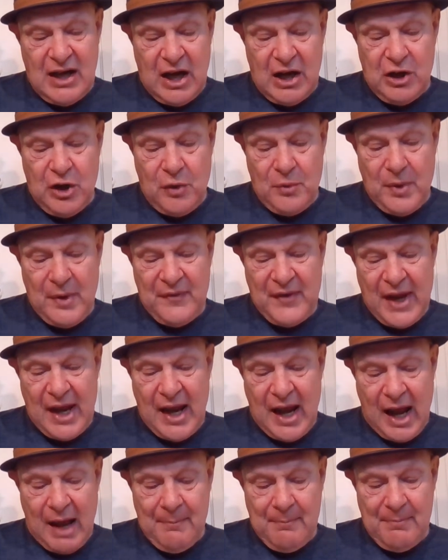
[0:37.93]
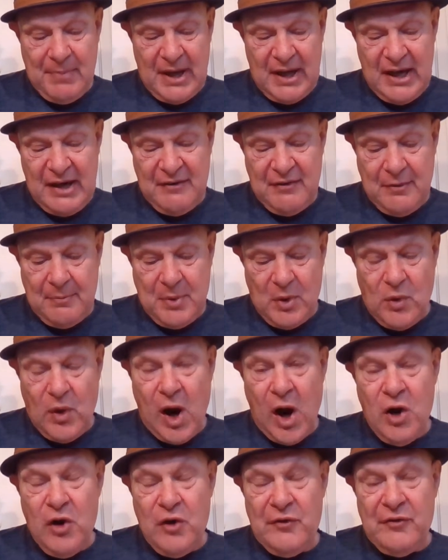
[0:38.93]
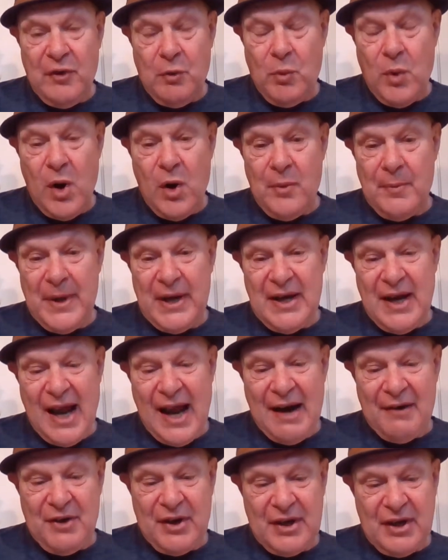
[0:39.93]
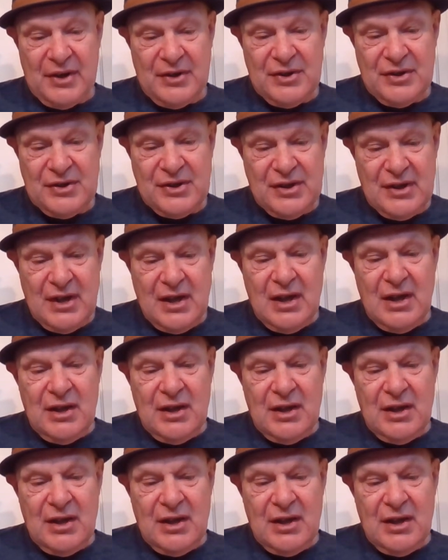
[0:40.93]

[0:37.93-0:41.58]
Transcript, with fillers: along with their unbelievable, overwhelming arrogance.